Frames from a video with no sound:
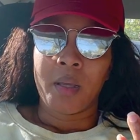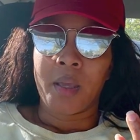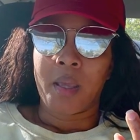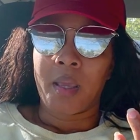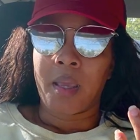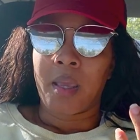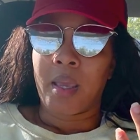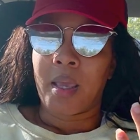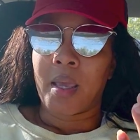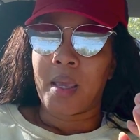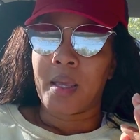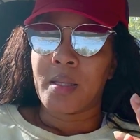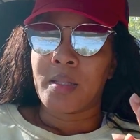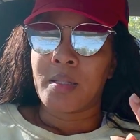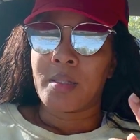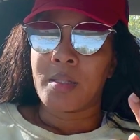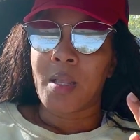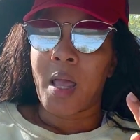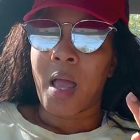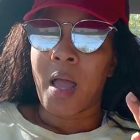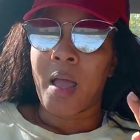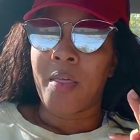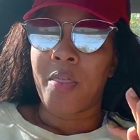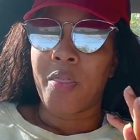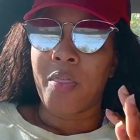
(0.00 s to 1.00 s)
and
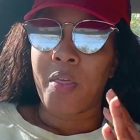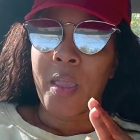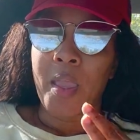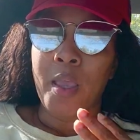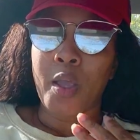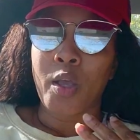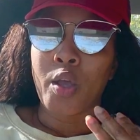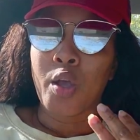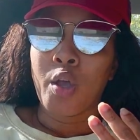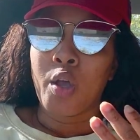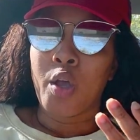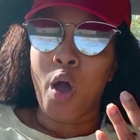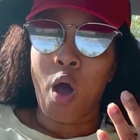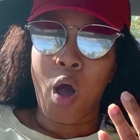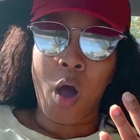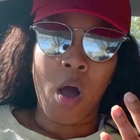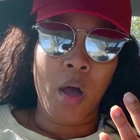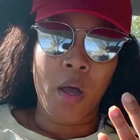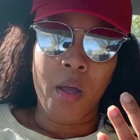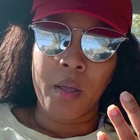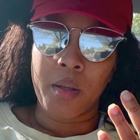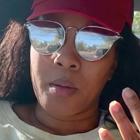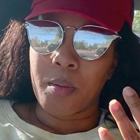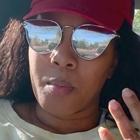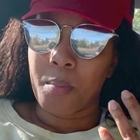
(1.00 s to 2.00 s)
I thank
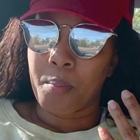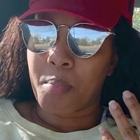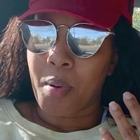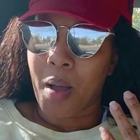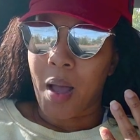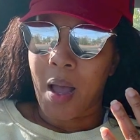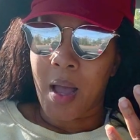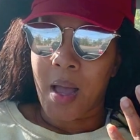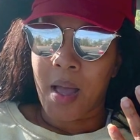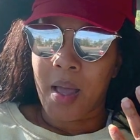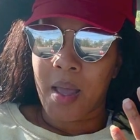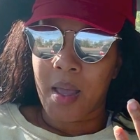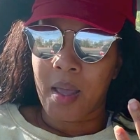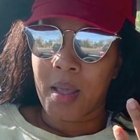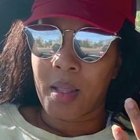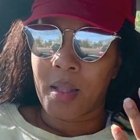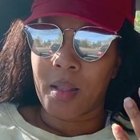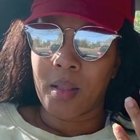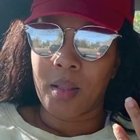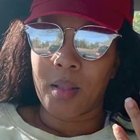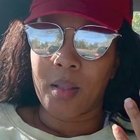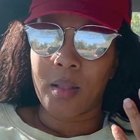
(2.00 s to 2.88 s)
God by